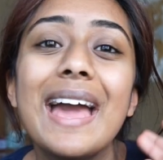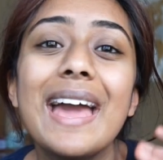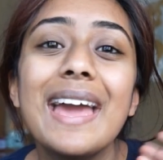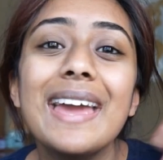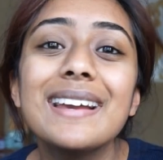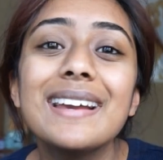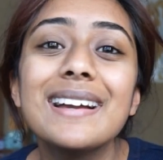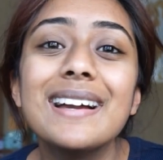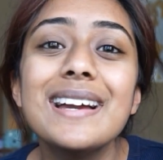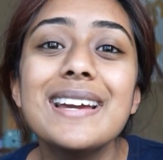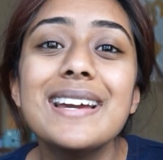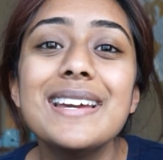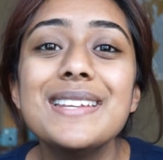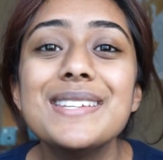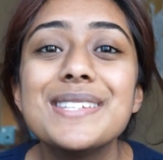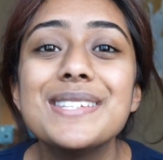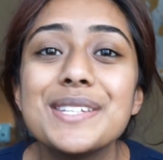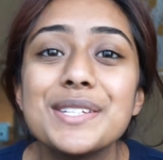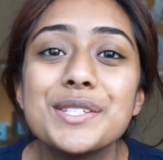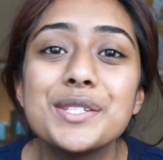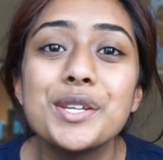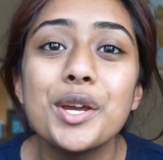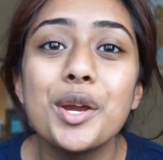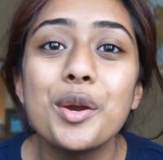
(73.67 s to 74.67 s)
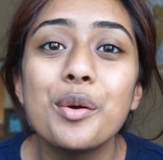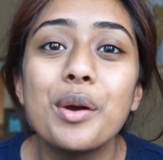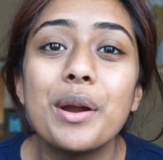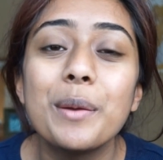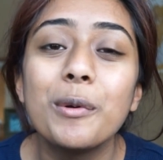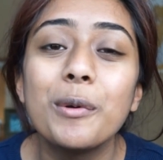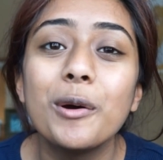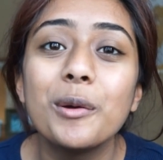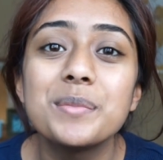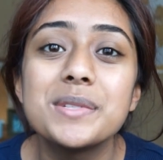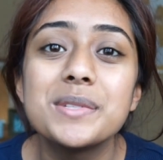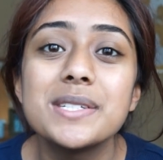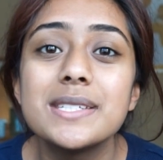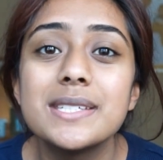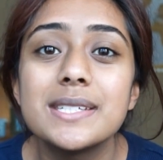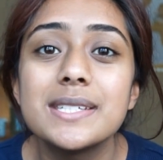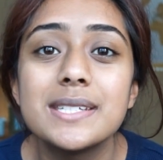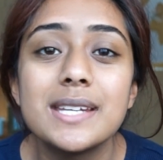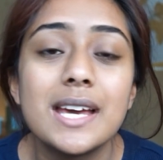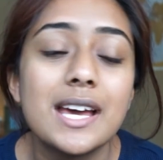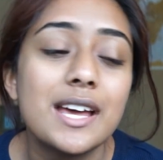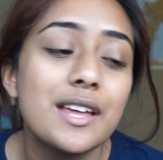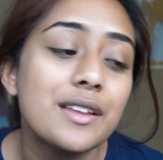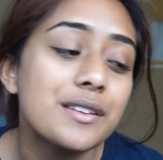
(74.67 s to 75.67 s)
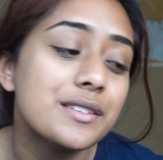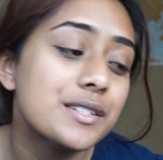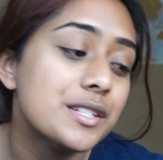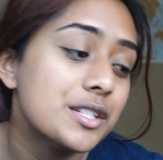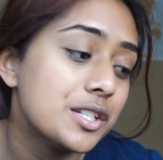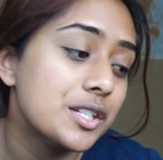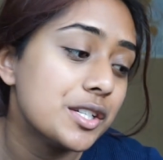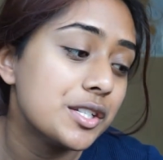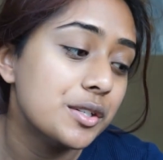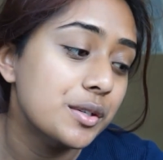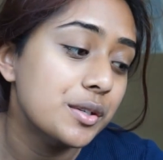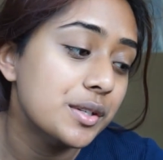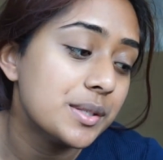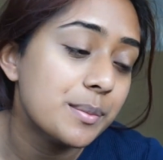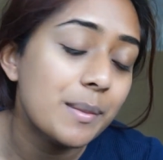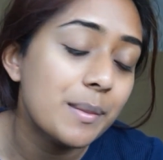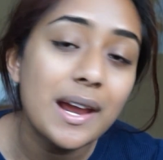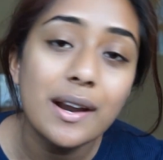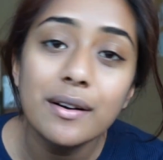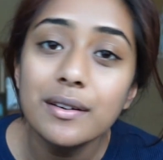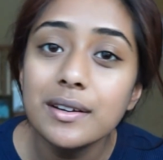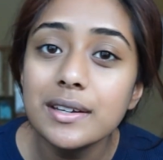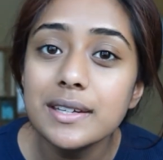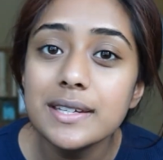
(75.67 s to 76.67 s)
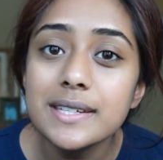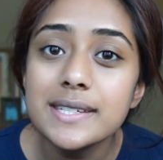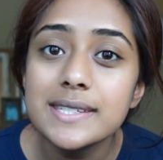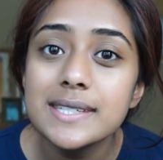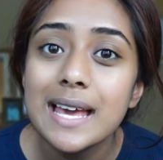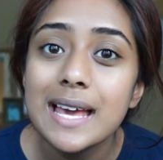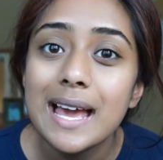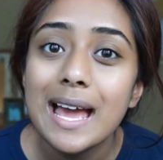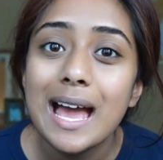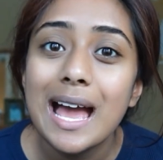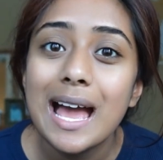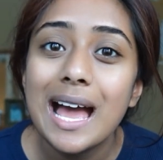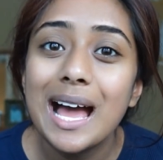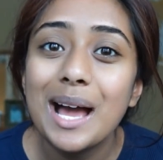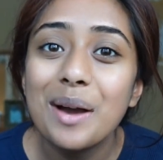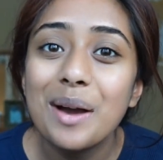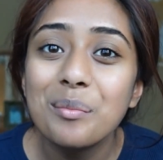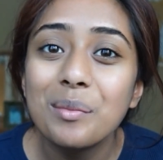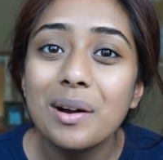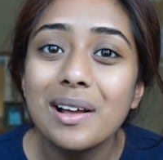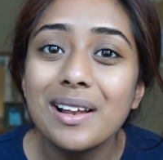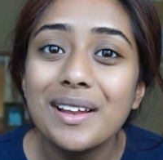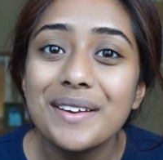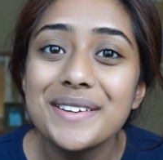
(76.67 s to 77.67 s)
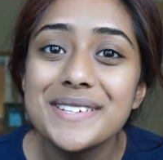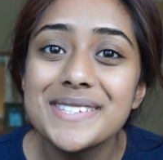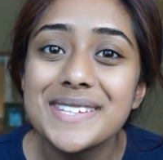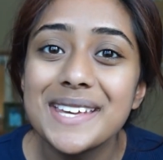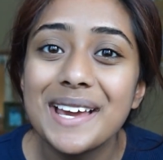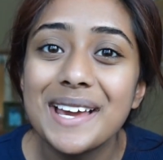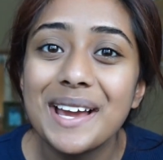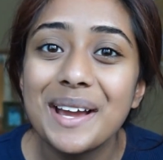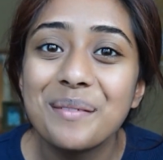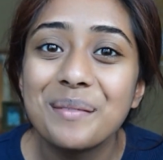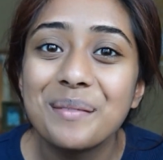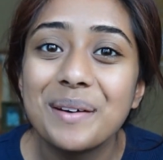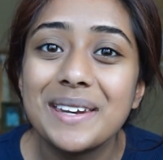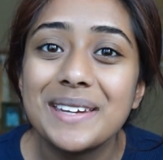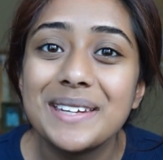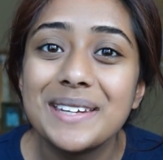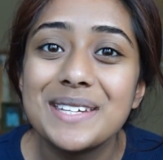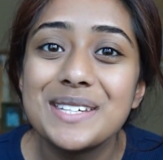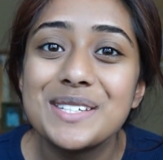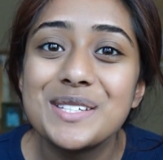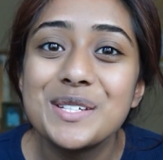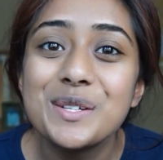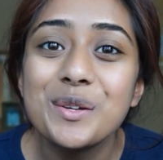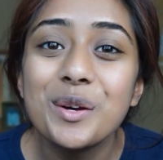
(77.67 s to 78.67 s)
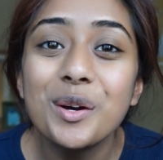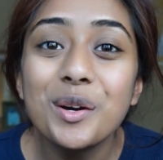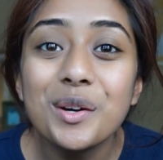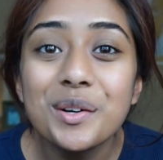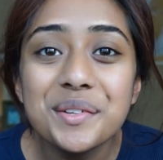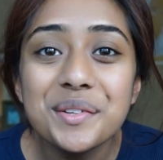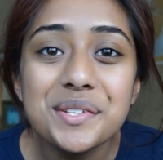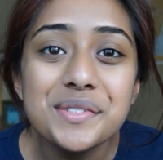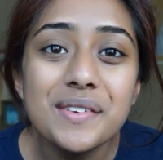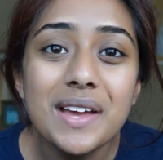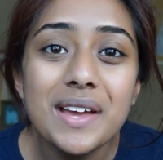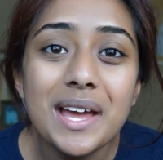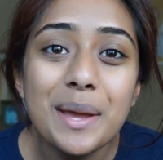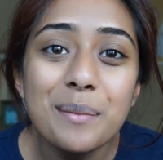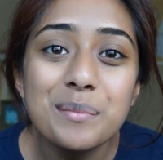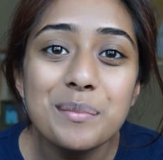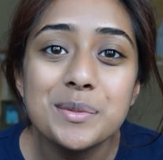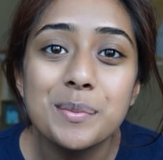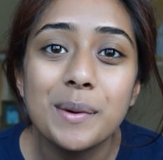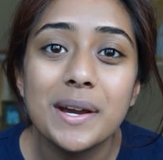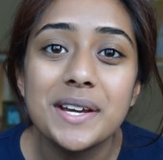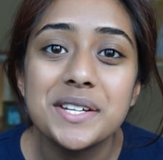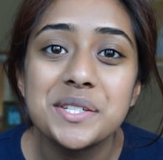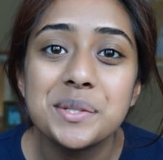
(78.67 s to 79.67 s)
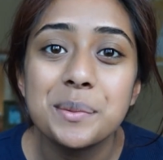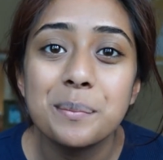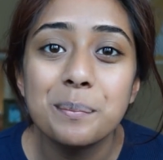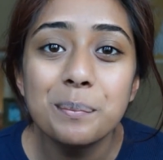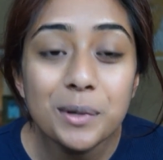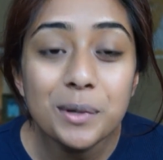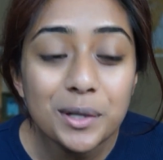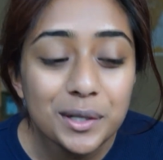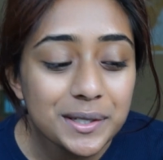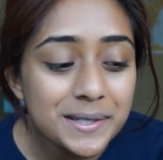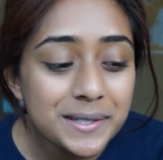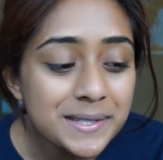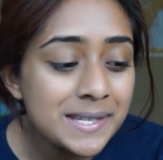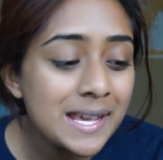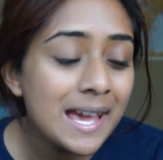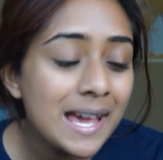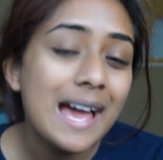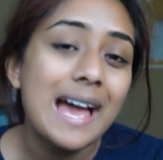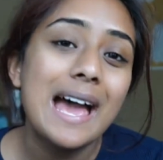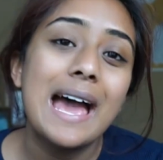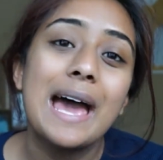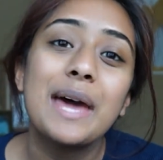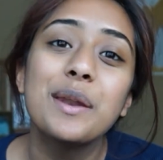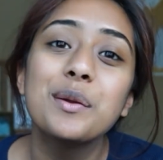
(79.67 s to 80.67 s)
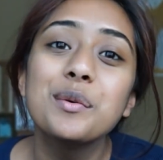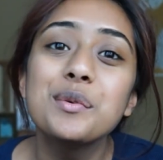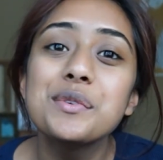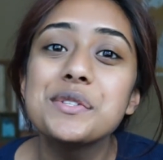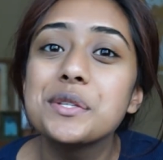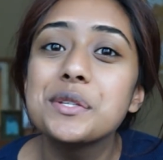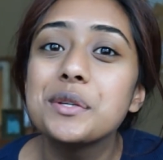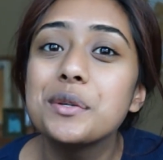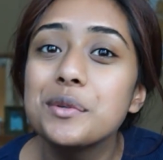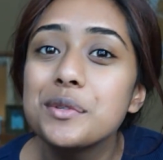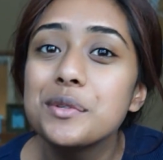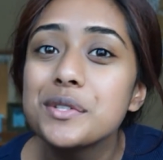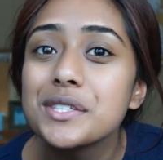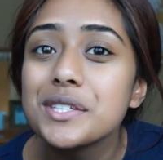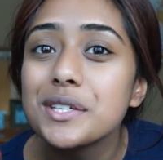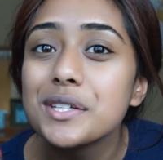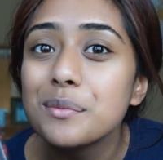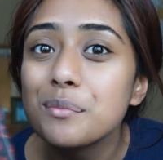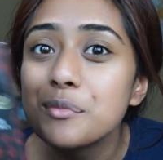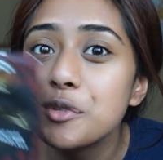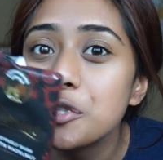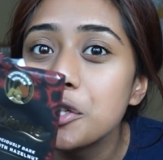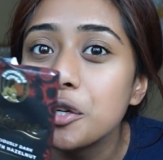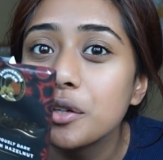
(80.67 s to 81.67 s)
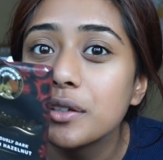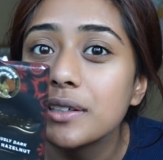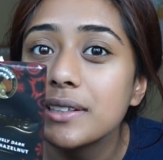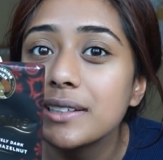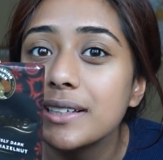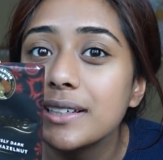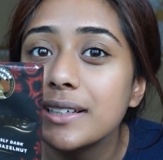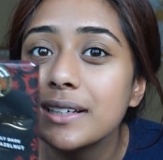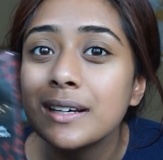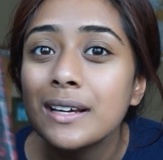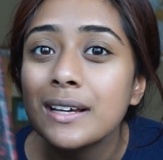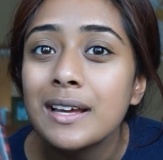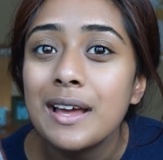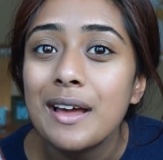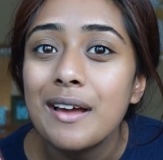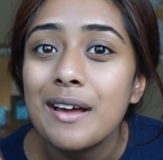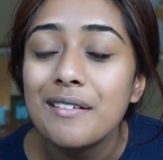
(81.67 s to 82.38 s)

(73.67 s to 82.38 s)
Hey guys, so I popped into town to just do some errands, and while I was there I went into Oxfam to buy some books and also some chocolate.